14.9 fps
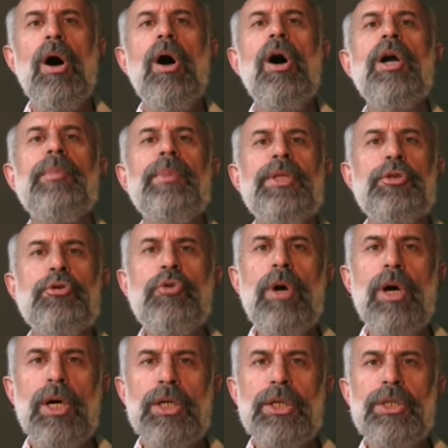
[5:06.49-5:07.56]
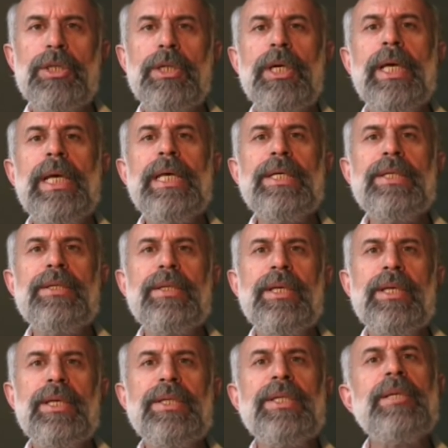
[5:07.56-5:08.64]
Arbitrage is
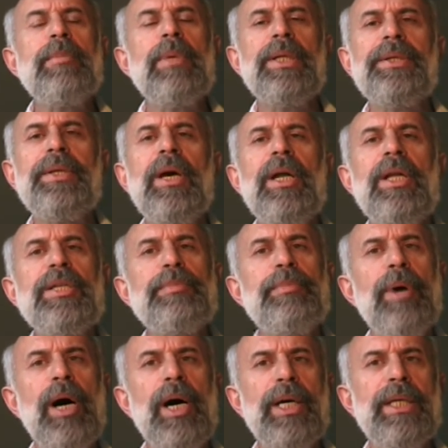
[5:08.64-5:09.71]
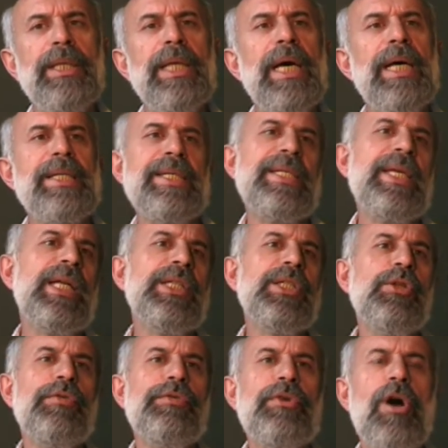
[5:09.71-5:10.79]
the simultaneous buying and
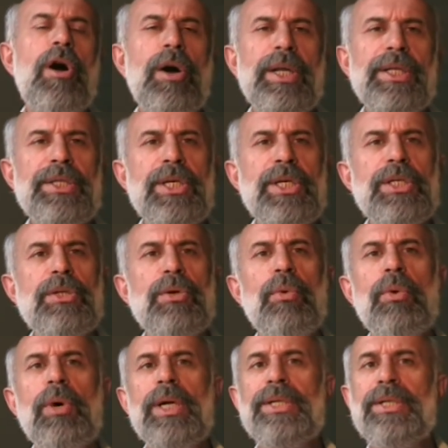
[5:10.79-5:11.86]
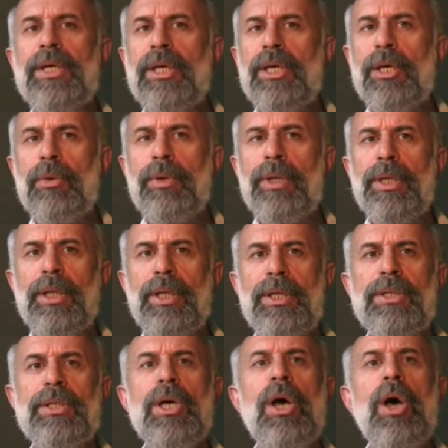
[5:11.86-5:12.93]
selling of currencies or
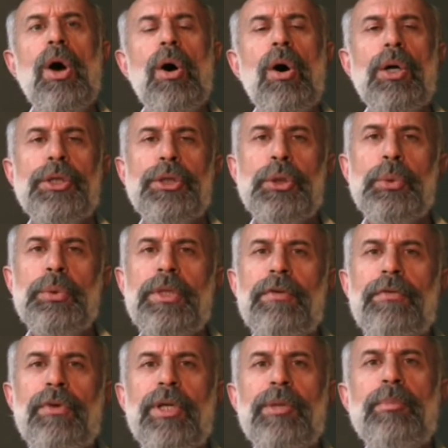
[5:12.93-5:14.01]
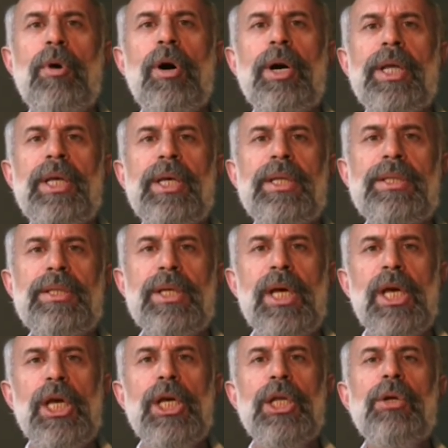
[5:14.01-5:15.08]
securities on two different markets
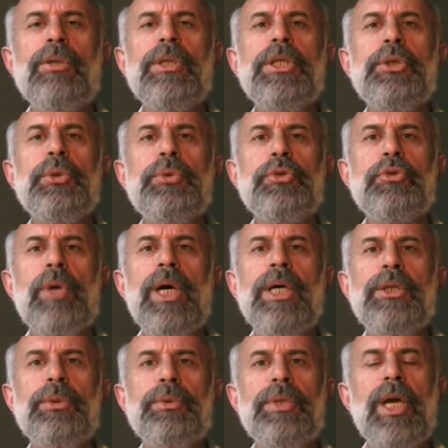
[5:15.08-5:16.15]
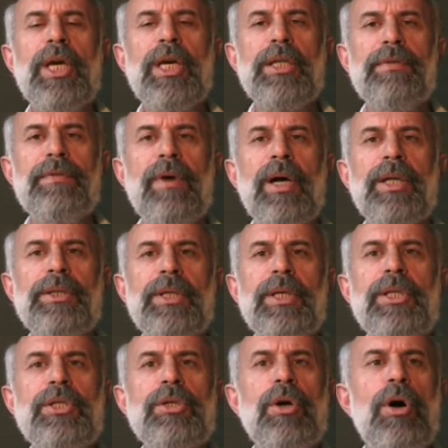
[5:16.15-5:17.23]
in order to try to take
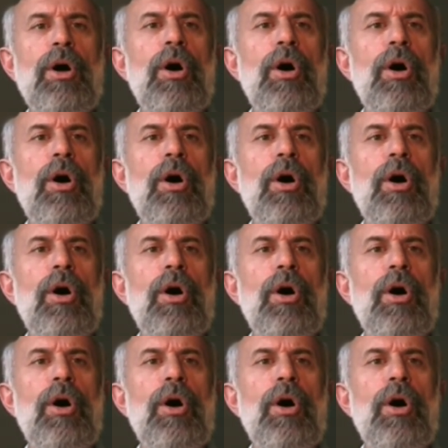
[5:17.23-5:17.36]
advantage